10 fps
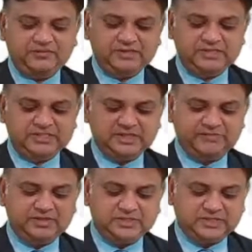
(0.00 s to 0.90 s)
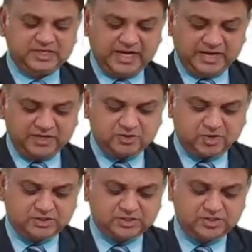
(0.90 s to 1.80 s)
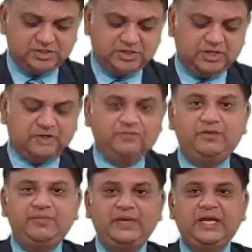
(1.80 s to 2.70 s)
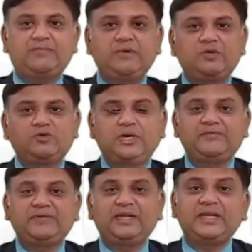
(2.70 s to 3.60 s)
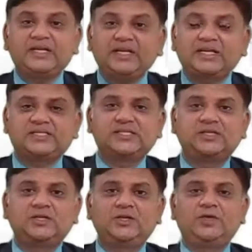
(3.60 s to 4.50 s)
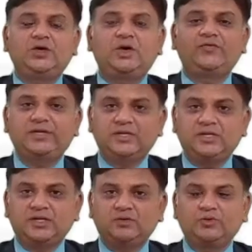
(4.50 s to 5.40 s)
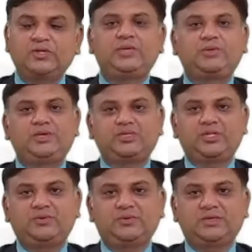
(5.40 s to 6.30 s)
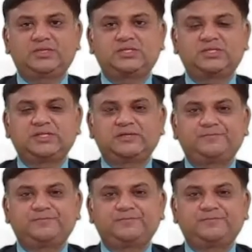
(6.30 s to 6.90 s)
which is having say the higher cost, will be able to give increase of the return to the equity shareholders.